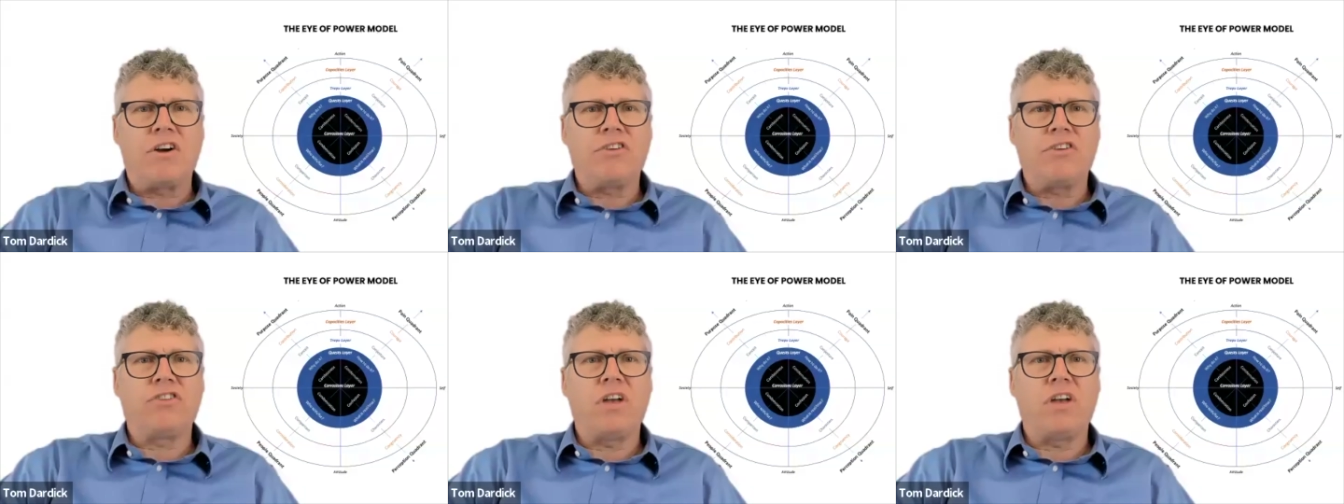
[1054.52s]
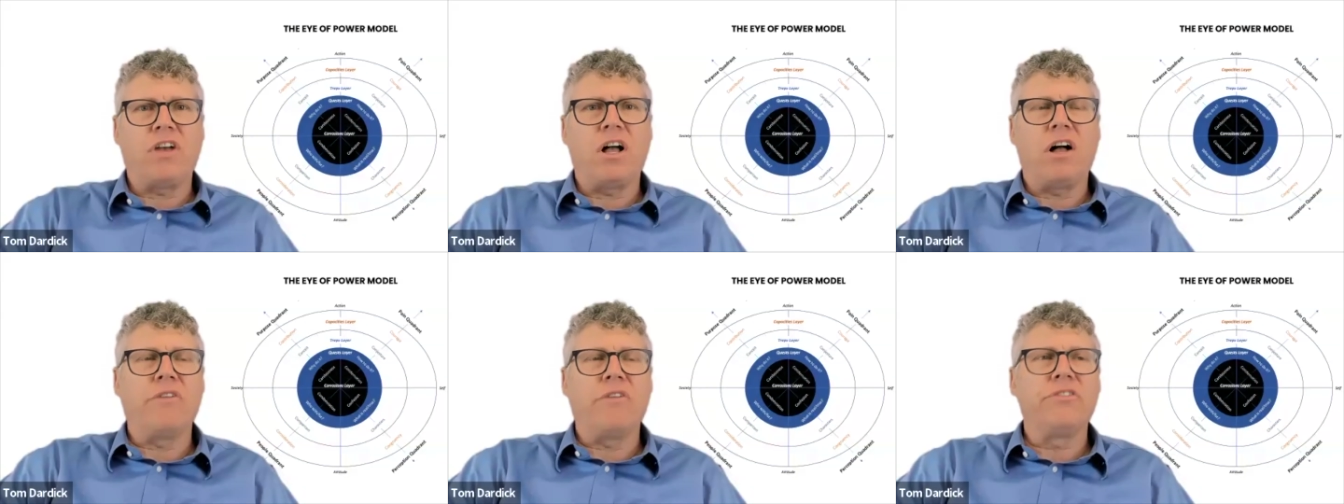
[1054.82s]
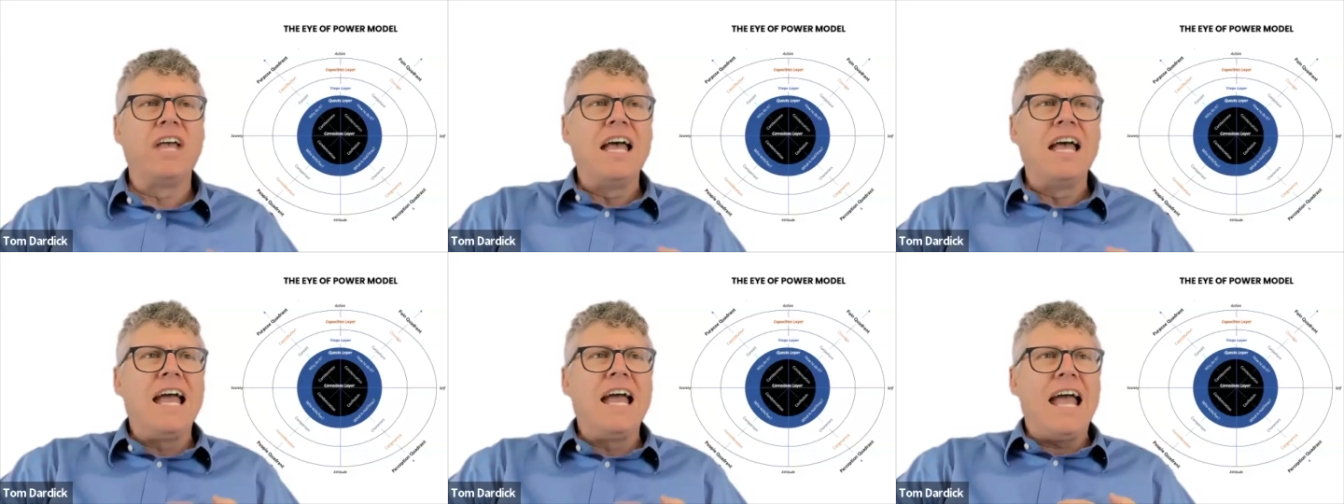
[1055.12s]

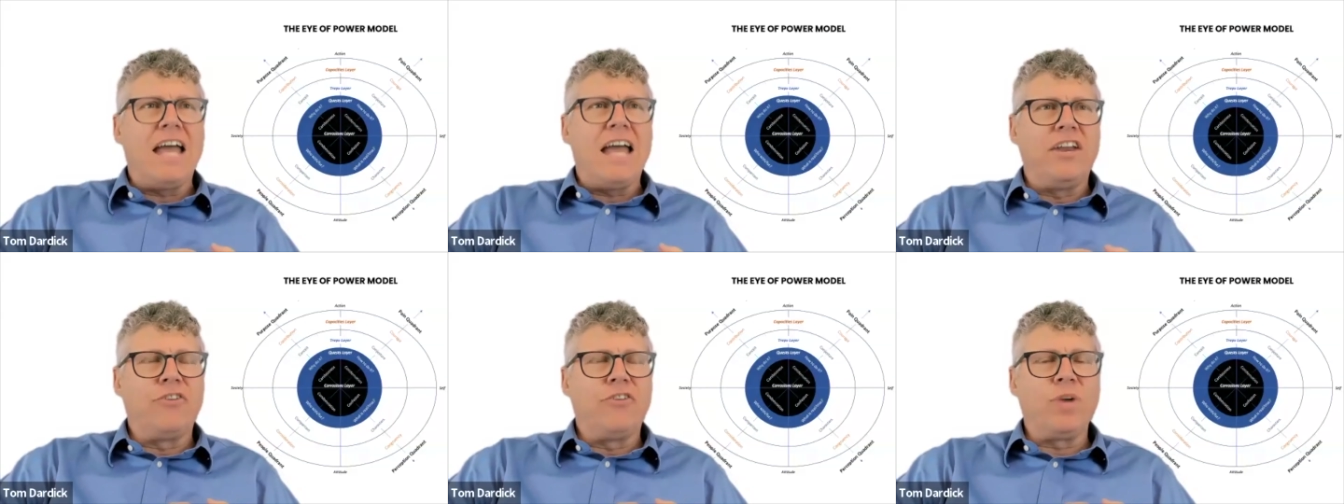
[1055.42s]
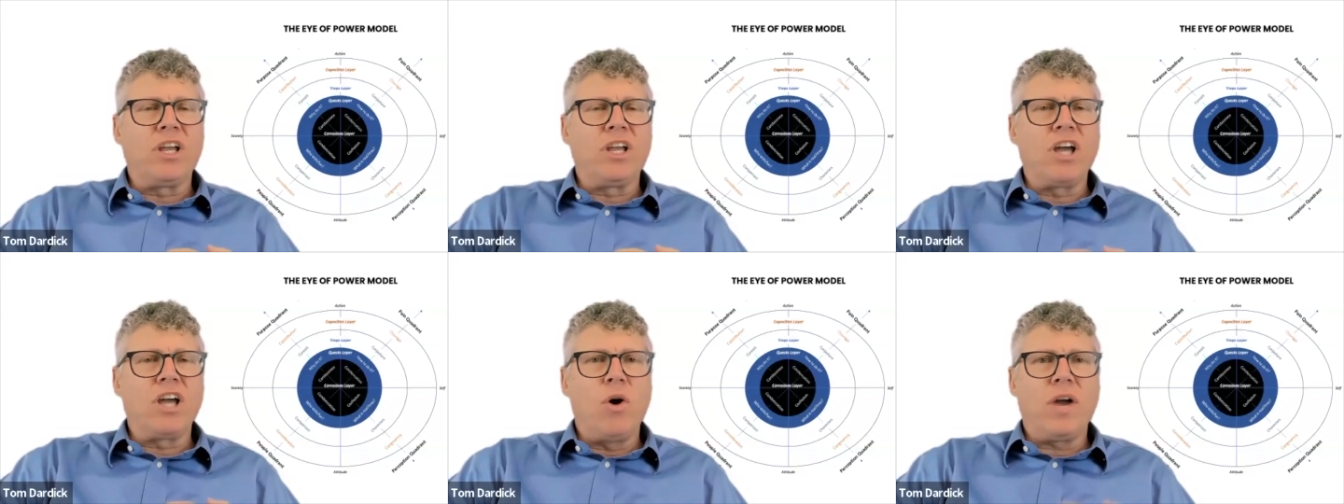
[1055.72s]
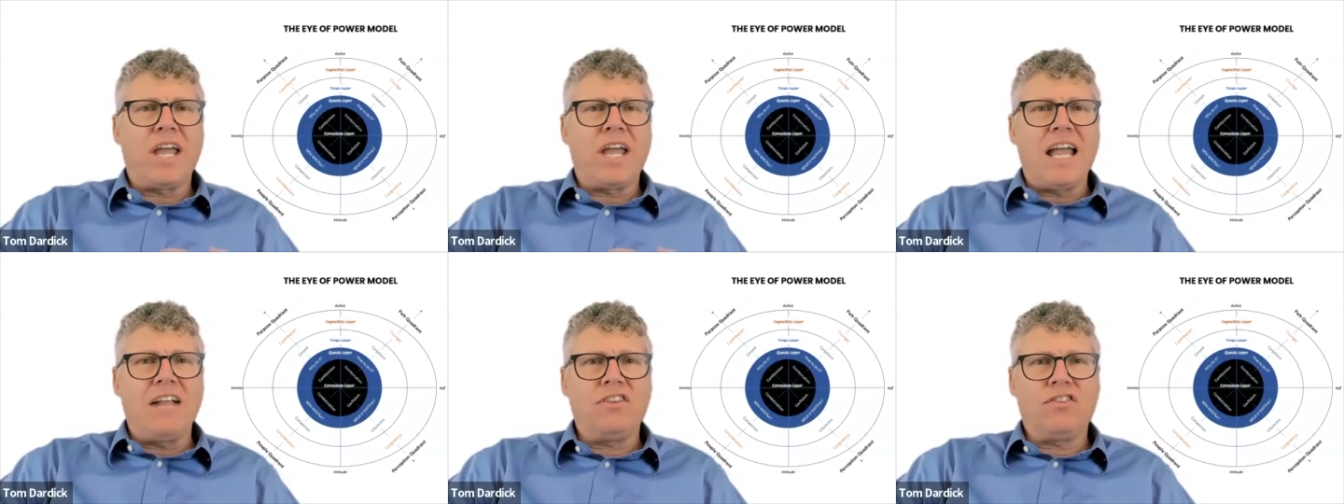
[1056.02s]
ourselves, and if we go
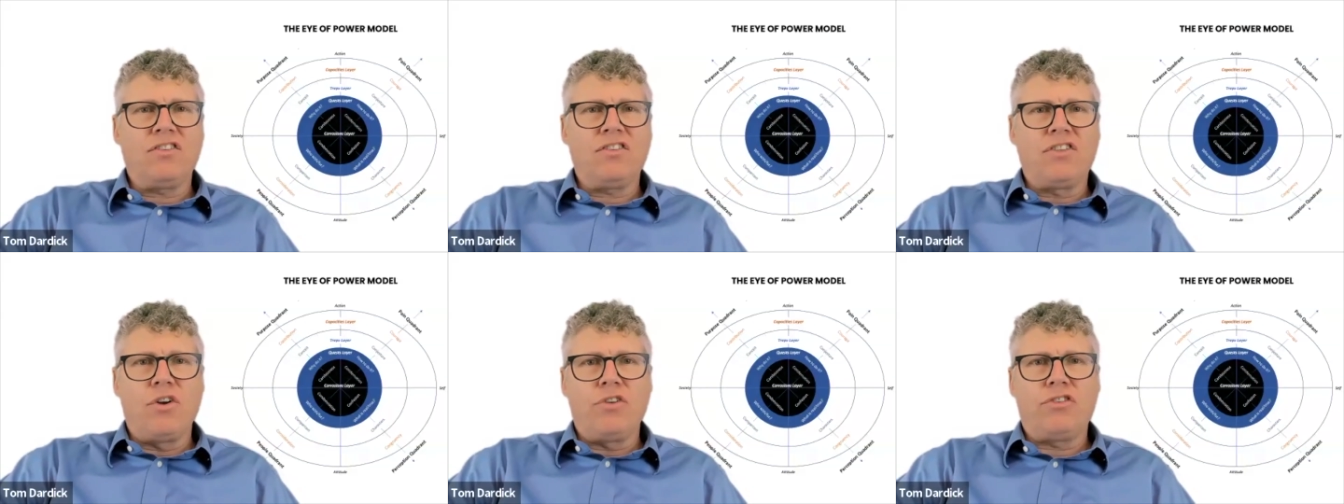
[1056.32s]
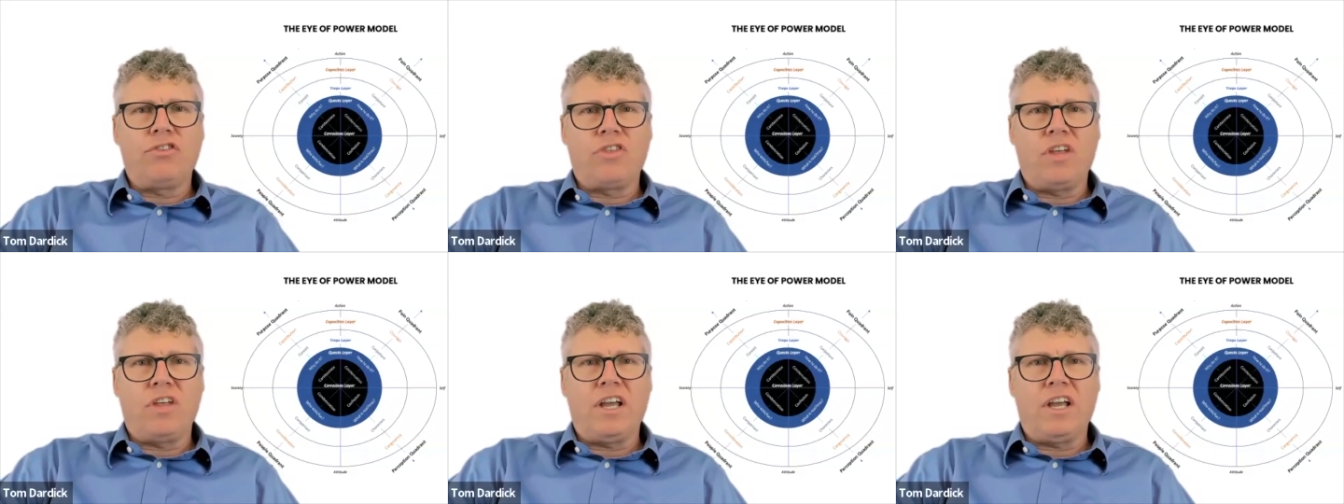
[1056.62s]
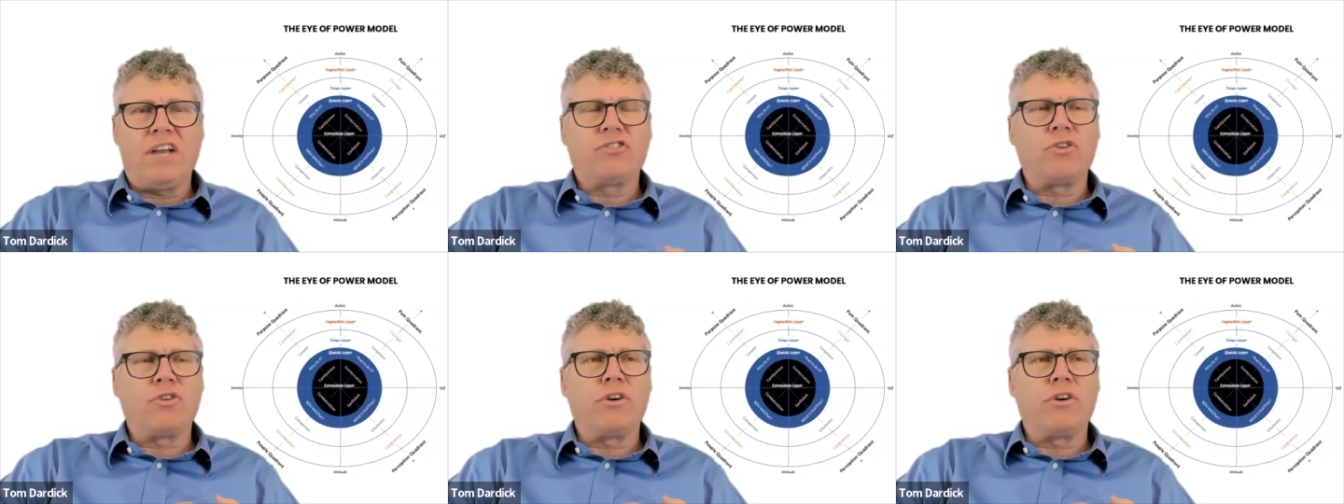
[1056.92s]
against those things,